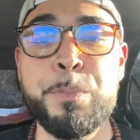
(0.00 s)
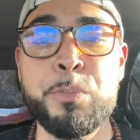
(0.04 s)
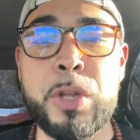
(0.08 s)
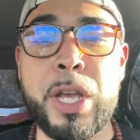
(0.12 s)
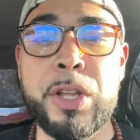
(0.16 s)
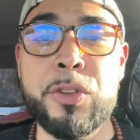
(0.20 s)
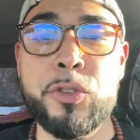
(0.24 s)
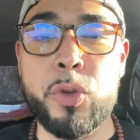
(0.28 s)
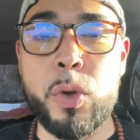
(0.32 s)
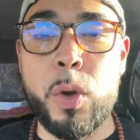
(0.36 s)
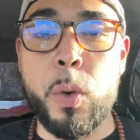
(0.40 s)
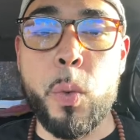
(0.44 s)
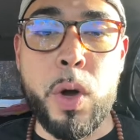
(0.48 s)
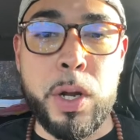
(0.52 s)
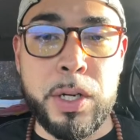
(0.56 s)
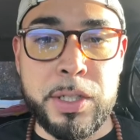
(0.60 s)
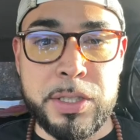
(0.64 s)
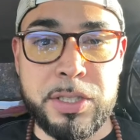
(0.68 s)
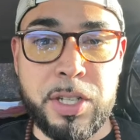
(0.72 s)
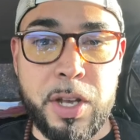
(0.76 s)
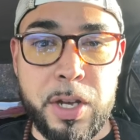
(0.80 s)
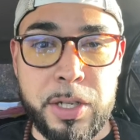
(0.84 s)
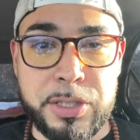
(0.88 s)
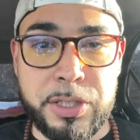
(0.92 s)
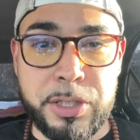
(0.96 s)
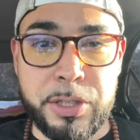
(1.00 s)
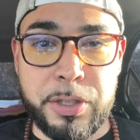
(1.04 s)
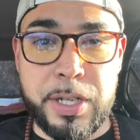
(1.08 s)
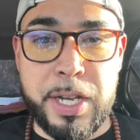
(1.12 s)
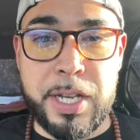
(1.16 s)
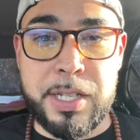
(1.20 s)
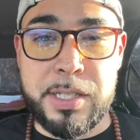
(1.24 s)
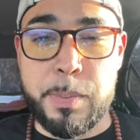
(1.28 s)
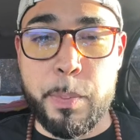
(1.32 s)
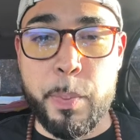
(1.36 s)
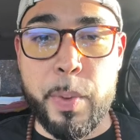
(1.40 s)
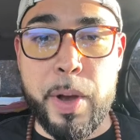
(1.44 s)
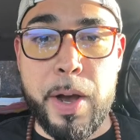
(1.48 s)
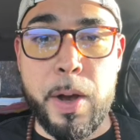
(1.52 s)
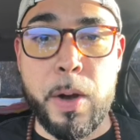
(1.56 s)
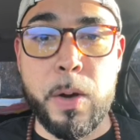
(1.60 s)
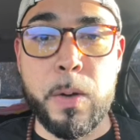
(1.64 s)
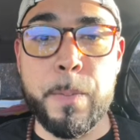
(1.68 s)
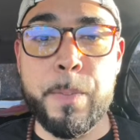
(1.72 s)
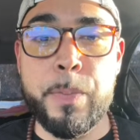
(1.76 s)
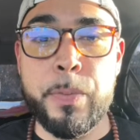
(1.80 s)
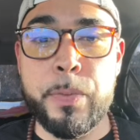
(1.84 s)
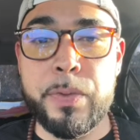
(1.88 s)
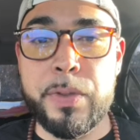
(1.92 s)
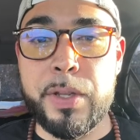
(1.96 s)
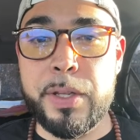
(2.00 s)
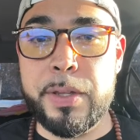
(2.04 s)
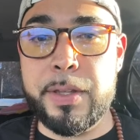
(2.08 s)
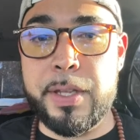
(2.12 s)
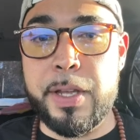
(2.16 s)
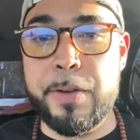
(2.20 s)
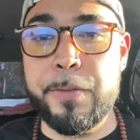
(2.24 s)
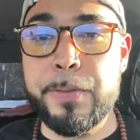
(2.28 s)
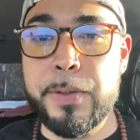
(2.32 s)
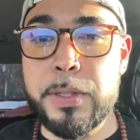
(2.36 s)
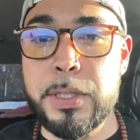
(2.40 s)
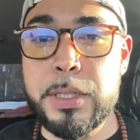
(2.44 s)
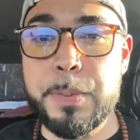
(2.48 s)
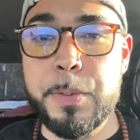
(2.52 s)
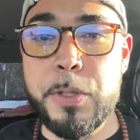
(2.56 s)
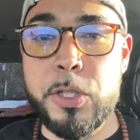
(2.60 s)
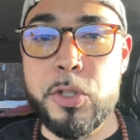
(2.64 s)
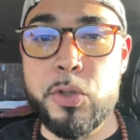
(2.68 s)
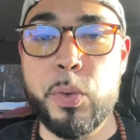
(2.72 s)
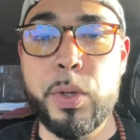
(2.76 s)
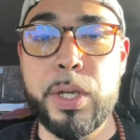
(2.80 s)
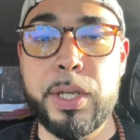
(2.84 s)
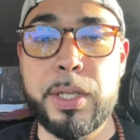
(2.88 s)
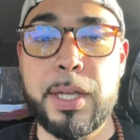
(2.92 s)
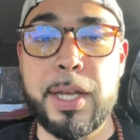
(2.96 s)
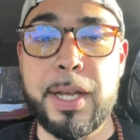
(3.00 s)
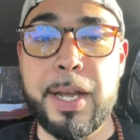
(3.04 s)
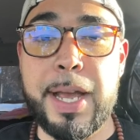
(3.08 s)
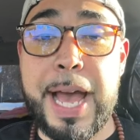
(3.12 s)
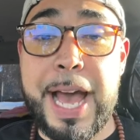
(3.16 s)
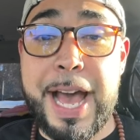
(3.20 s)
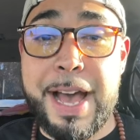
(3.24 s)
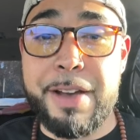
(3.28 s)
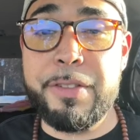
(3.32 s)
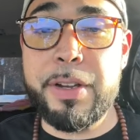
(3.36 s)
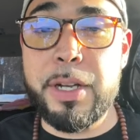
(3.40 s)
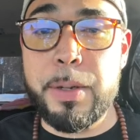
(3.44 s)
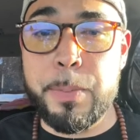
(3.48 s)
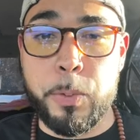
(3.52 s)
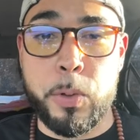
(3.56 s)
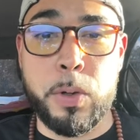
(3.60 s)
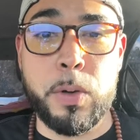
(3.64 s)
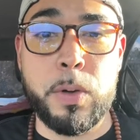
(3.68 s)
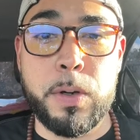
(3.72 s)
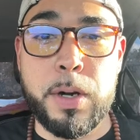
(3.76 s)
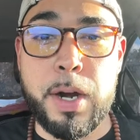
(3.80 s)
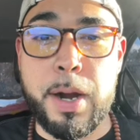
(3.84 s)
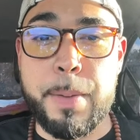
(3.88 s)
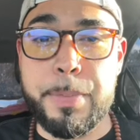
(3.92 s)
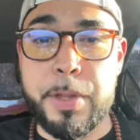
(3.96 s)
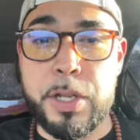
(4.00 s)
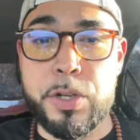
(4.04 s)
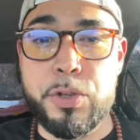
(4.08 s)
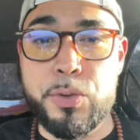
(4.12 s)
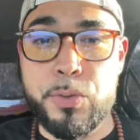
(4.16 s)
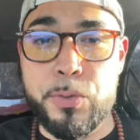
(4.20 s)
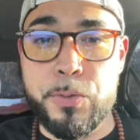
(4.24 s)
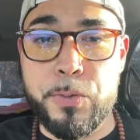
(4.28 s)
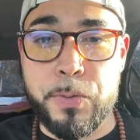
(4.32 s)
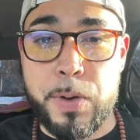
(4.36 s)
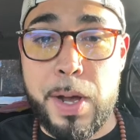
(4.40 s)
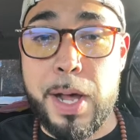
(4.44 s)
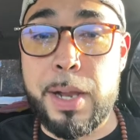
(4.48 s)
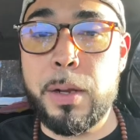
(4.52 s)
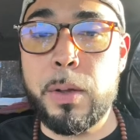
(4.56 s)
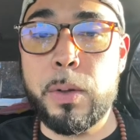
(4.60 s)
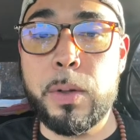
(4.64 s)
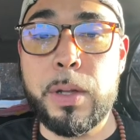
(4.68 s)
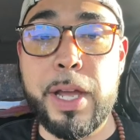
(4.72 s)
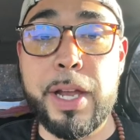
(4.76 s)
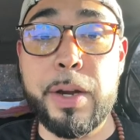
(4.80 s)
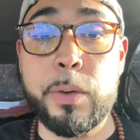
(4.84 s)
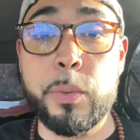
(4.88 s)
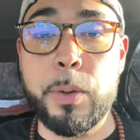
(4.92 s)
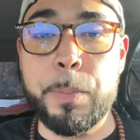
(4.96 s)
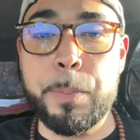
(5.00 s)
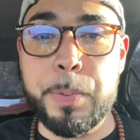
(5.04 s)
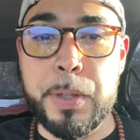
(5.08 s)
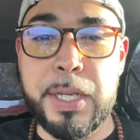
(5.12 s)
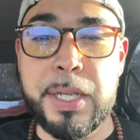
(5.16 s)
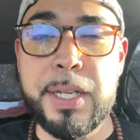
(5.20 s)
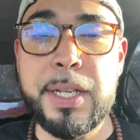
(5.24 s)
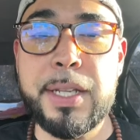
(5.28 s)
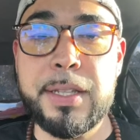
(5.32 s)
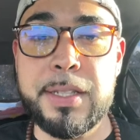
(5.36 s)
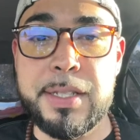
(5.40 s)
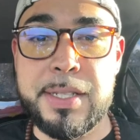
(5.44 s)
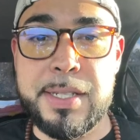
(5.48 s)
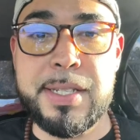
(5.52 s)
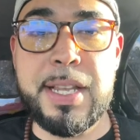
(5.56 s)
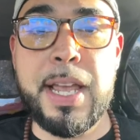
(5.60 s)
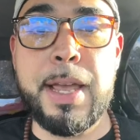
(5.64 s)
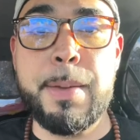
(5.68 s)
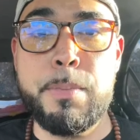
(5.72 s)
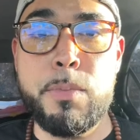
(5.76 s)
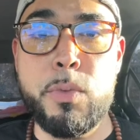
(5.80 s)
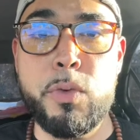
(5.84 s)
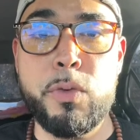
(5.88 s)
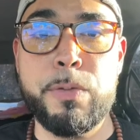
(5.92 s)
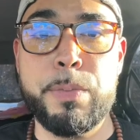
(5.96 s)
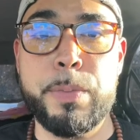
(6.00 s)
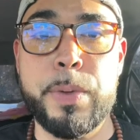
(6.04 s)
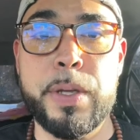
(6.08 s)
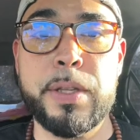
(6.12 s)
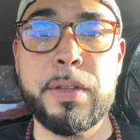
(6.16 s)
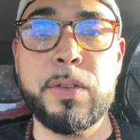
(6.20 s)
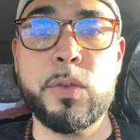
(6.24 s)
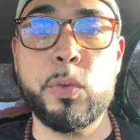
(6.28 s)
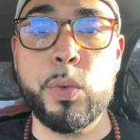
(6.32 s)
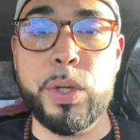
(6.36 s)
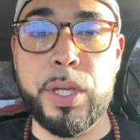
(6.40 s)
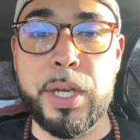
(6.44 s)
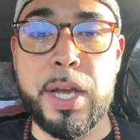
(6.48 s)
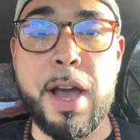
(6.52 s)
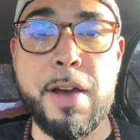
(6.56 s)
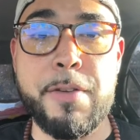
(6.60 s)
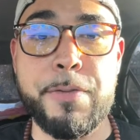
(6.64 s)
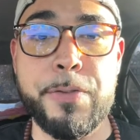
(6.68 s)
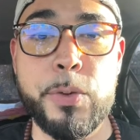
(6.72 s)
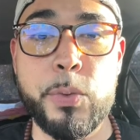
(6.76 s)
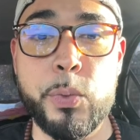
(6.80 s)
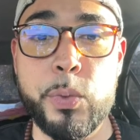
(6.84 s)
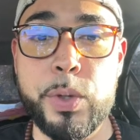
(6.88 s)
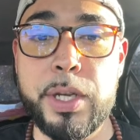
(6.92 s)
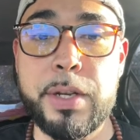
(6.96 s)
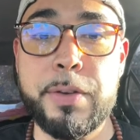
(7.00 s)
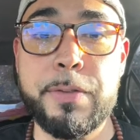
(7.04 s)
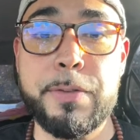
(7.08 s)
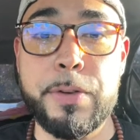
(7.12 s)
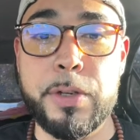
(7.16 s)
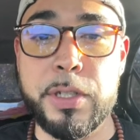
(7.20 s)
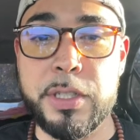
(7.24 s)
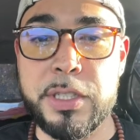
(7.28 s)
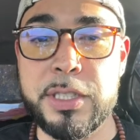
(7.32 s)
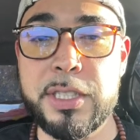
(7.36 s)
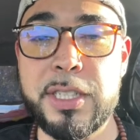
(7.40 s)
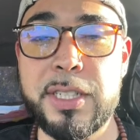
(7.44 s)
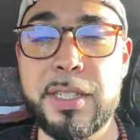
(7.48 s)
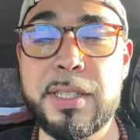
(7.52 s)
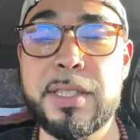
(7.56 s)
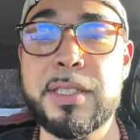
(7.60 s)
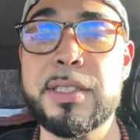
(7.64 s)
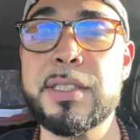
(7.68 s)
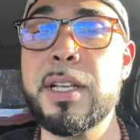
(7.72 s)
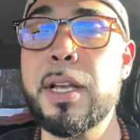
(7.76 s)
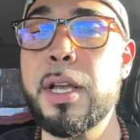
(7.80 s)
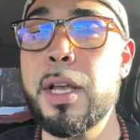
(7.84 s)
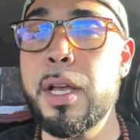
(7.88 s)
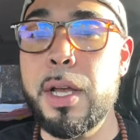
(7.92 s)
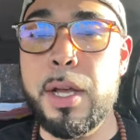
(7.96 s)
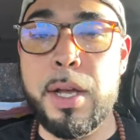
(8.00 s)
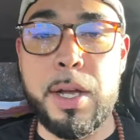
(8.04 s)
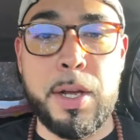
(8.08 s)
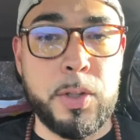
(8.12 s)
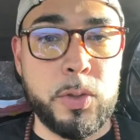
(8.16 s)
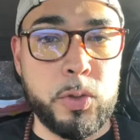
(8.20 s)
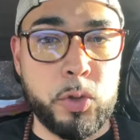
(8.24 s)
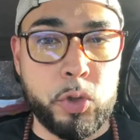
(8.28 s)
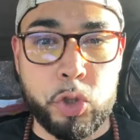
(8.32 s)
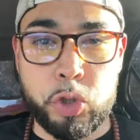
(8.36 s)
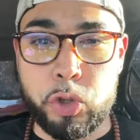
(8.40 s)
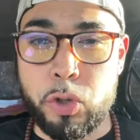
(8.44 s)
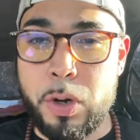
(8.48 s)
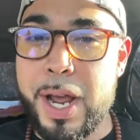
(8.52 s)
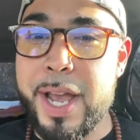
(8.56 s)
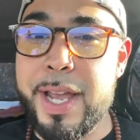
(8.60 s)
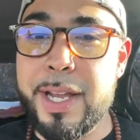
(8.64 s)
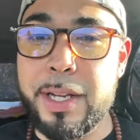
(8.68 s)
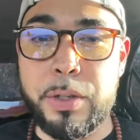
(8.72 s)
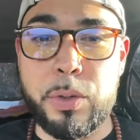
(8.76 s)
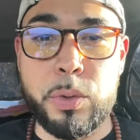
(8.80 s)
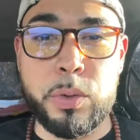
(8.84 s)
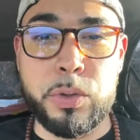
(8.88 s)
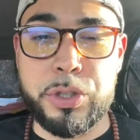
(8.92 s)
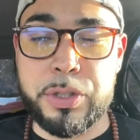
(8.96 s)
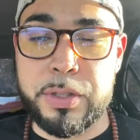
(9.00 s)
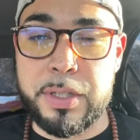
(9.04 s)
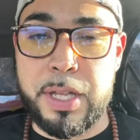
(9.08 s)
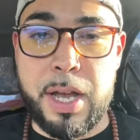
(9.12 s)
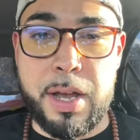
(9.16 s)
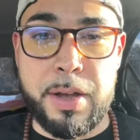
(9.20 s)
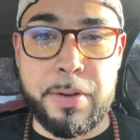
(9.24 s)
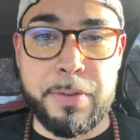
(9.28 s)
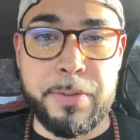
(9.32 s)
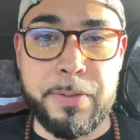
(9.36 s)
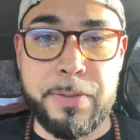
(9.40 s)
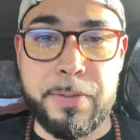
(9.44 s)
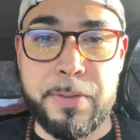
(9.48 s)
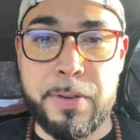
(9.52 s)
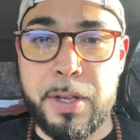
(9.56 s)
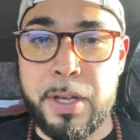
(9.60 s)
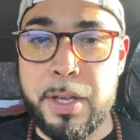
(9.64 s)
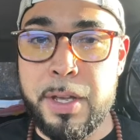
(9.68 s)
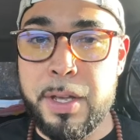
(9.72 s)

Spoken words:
And so I want to talk to you guys about the difference between like having a program that you follow, like repeating the same movements week after week, versus trying new stuff